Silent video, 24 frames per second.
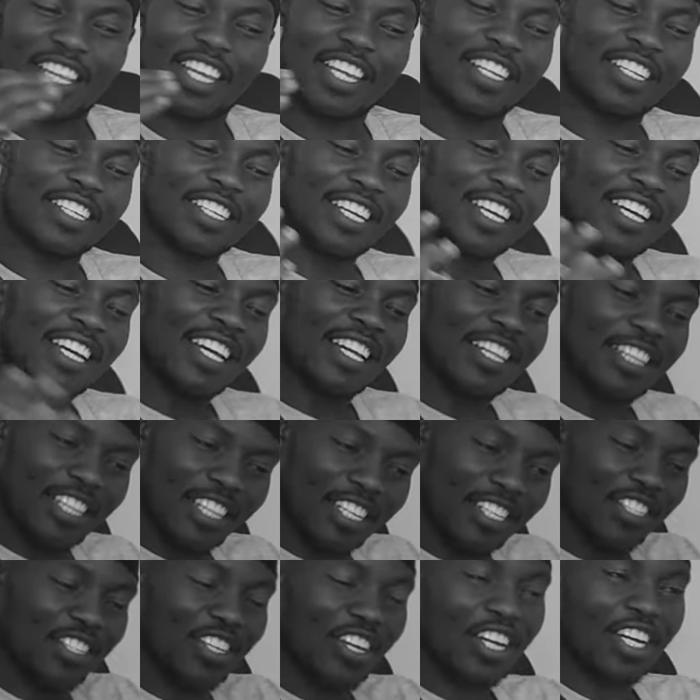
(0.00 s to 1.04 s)
then they
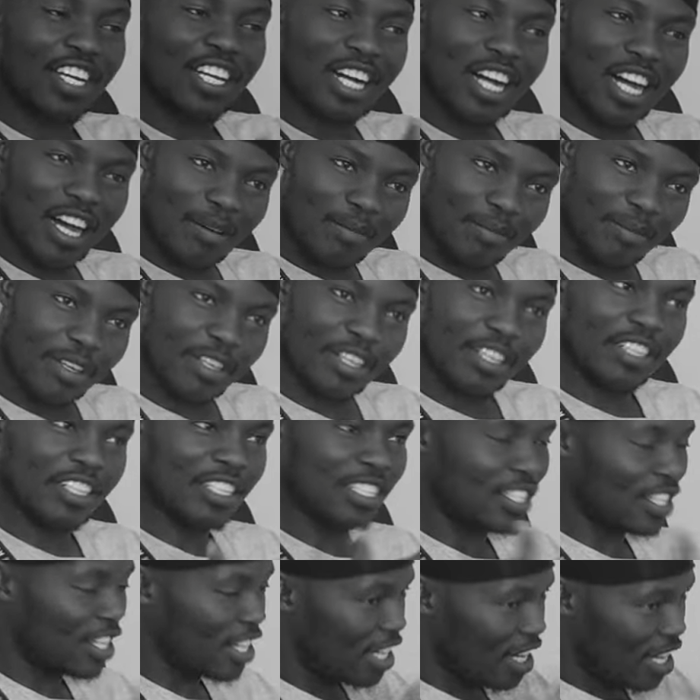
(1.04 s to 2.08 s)
started coming. They
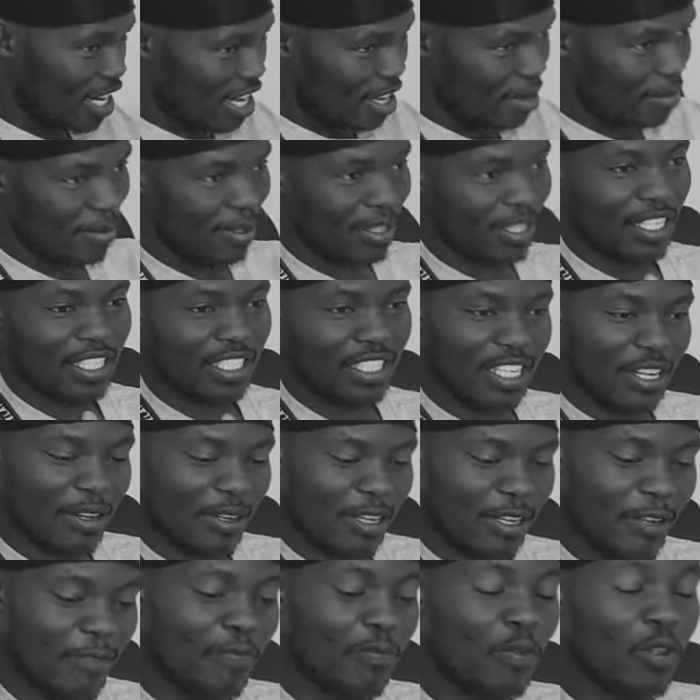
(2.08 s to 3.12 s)
started like coming. They
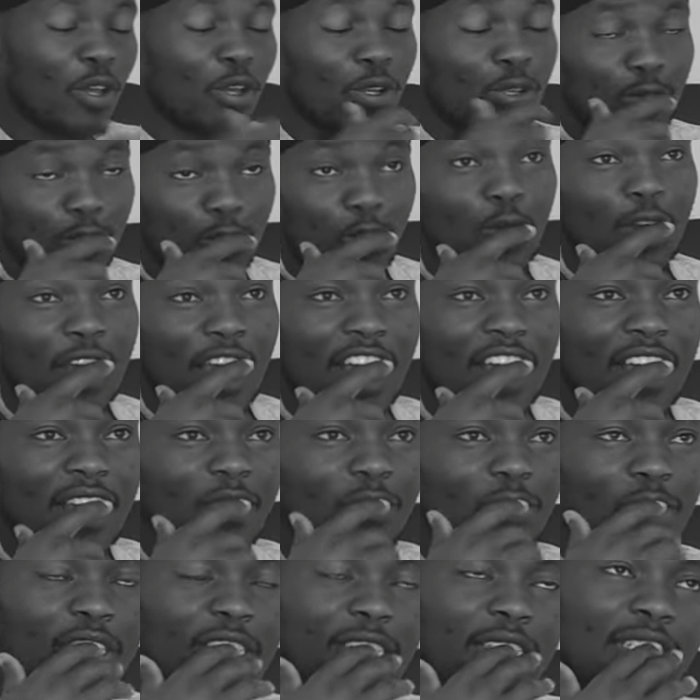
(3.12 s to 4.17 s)
started, so yeah, it
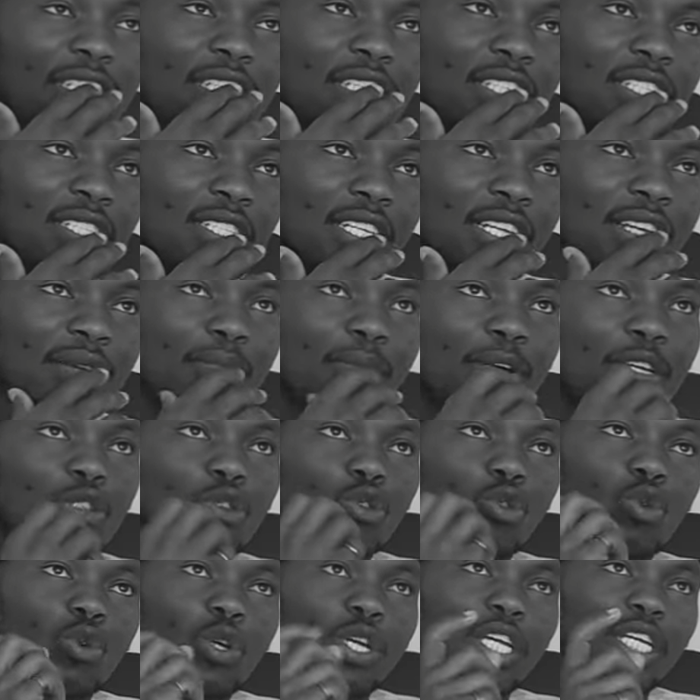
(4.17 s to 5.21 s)
was in December
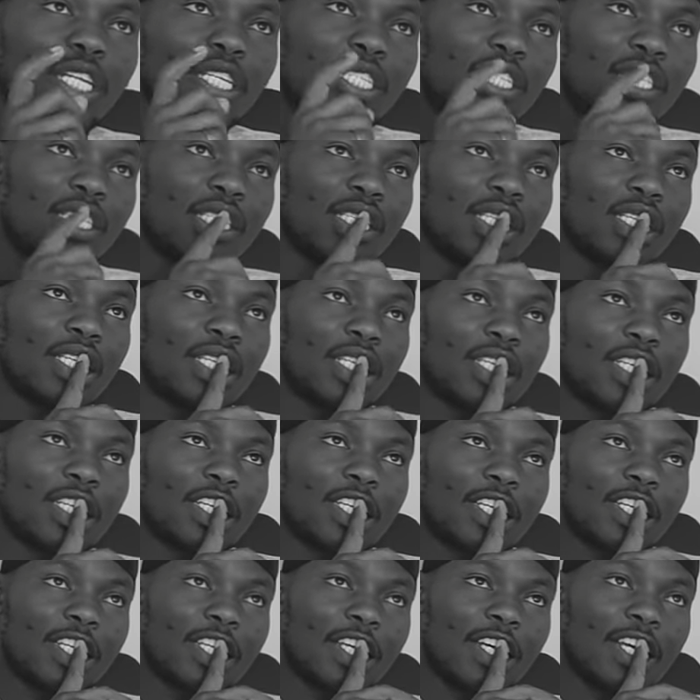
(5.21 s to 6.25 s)

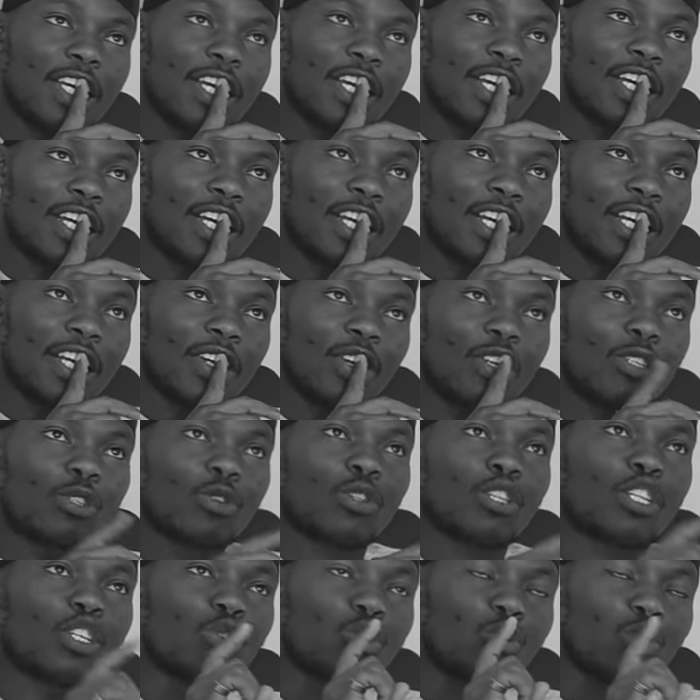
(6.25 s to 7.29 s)
20. It was
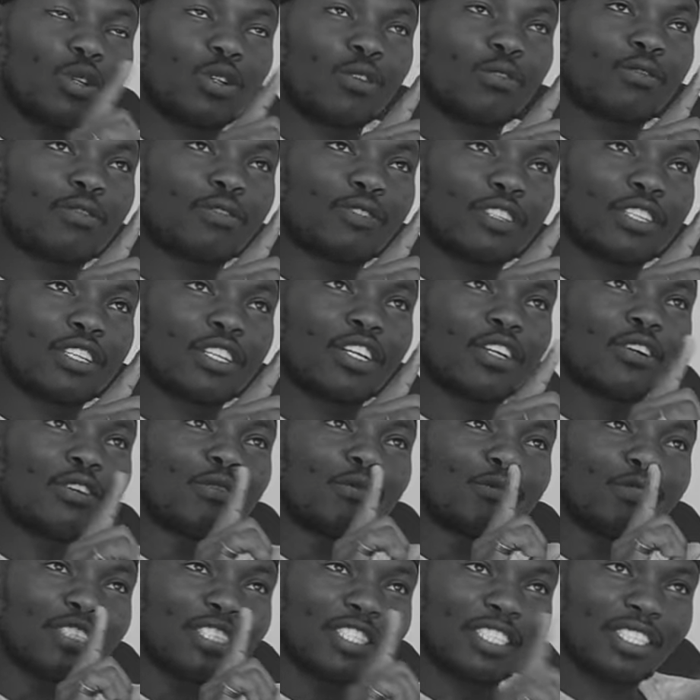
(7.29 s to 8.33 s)
on the 12th
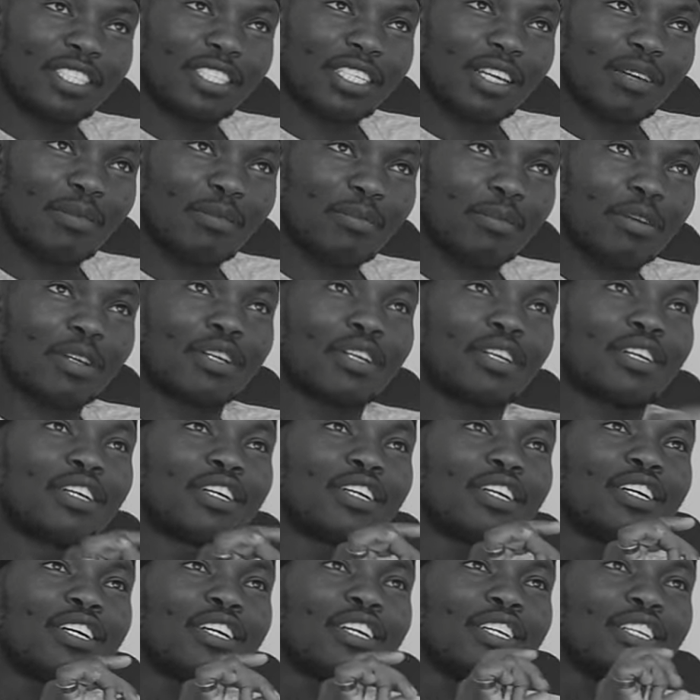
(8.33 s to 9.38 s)
of December.
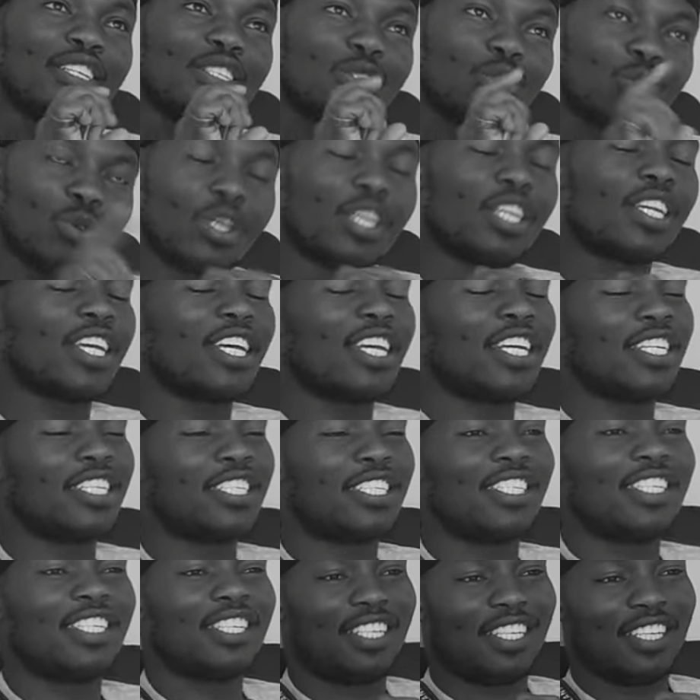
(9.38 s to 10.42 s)

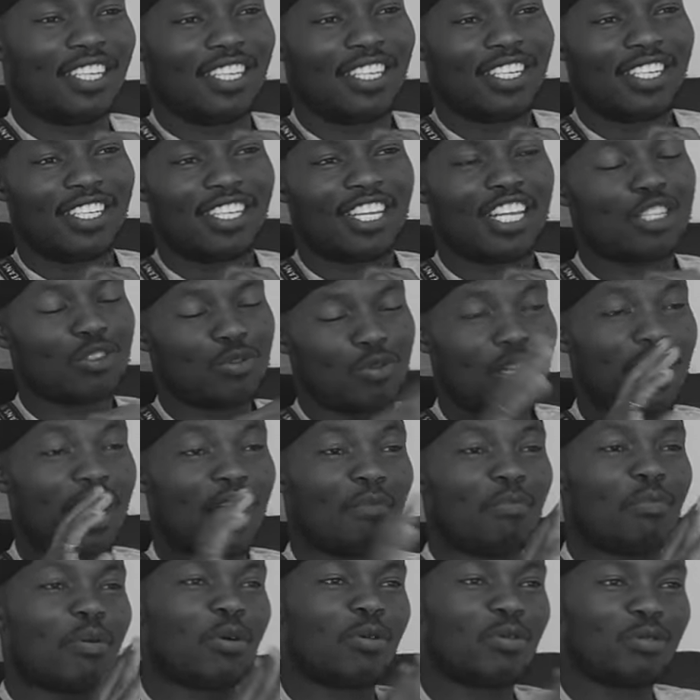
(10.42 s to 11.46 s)
2018. 2018. That's when I
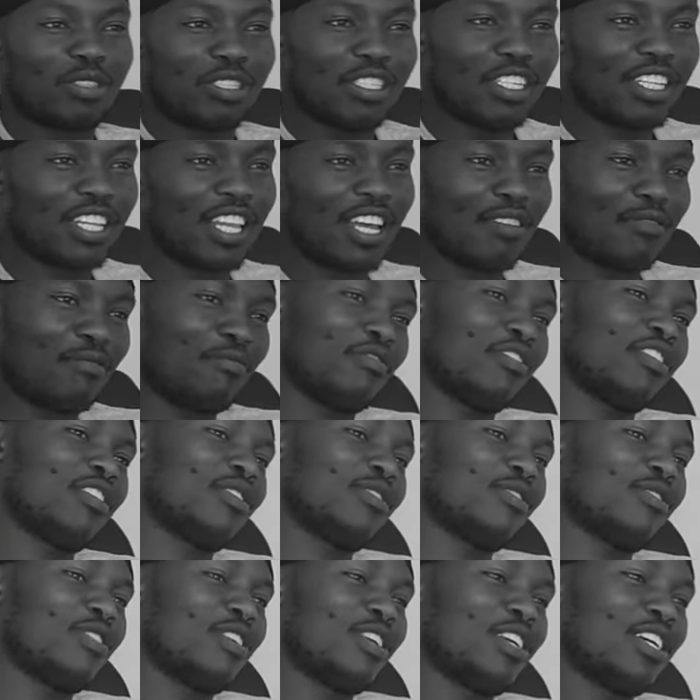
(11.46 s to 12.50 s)
posted that
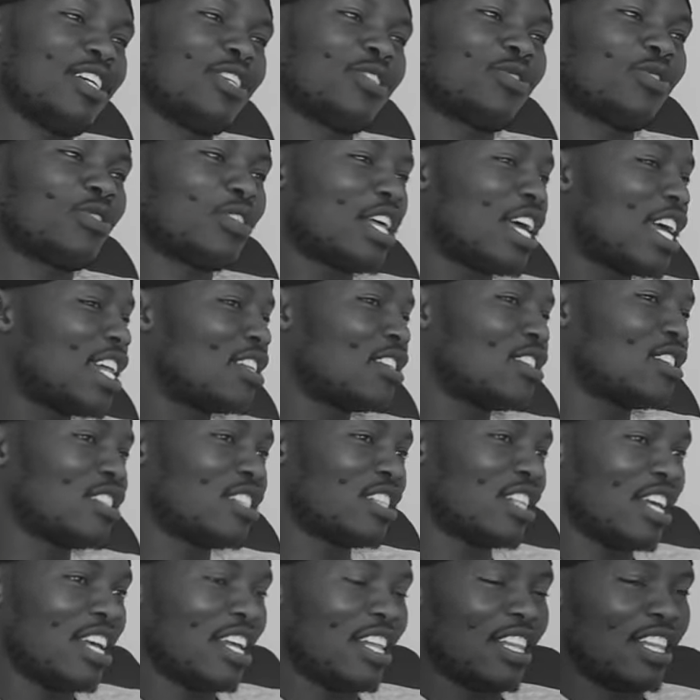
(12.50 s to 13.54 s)
video. So
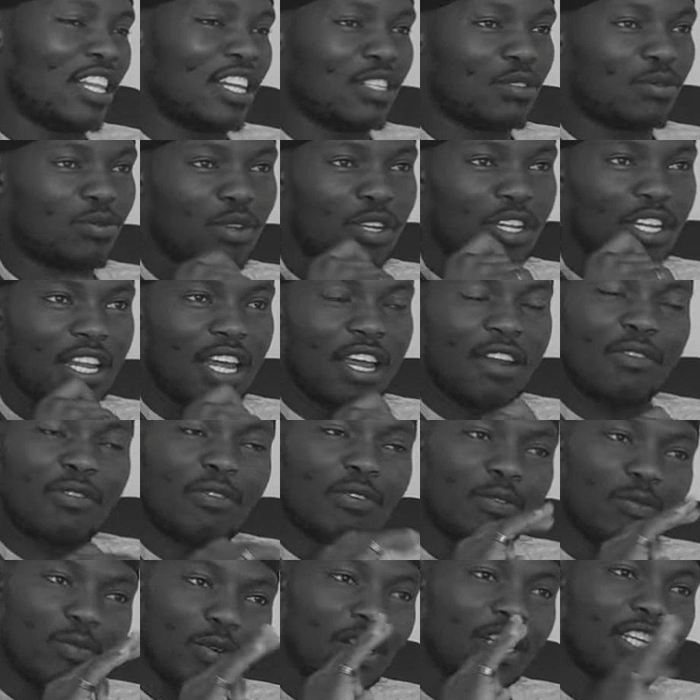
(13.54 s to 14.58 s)
that that's when I
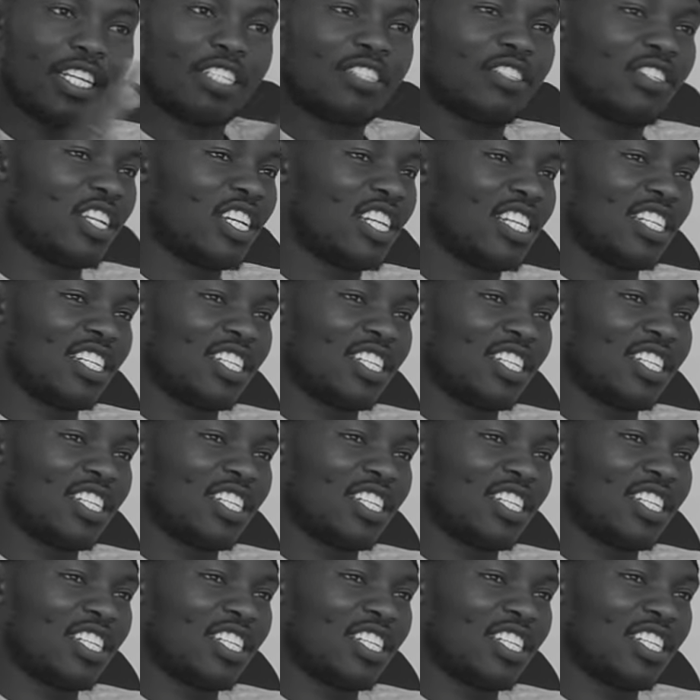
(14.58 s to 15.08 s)
really literally